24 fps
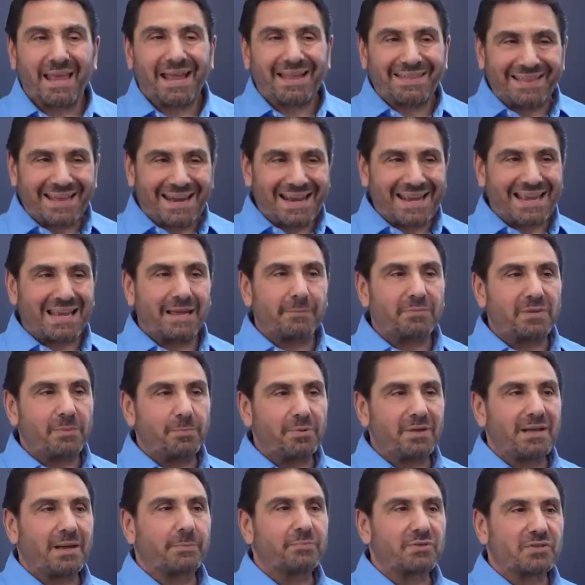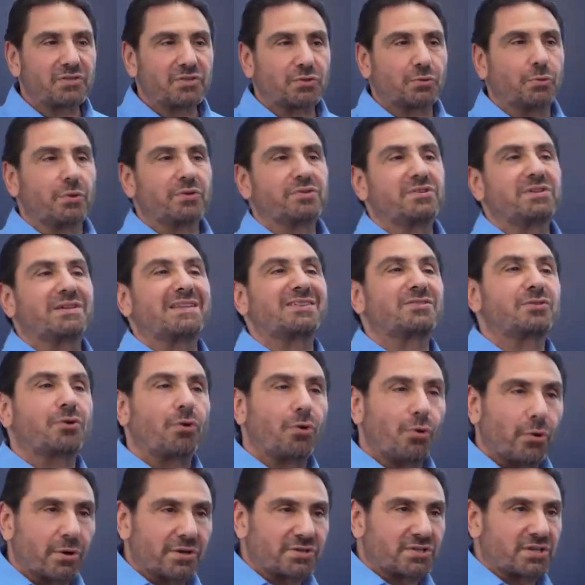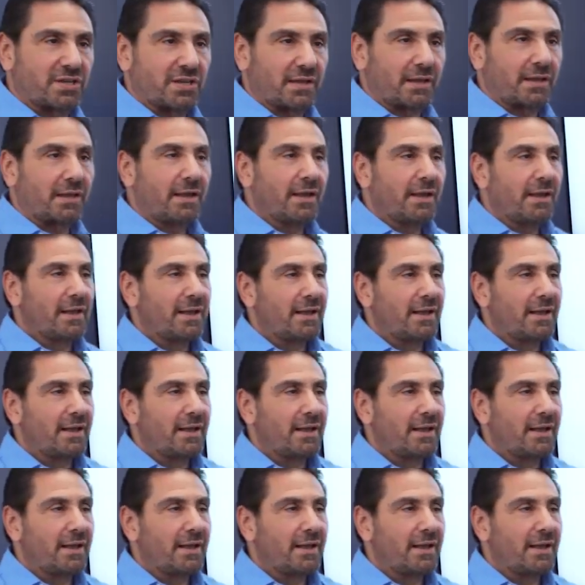And that AM to PM distortion is causing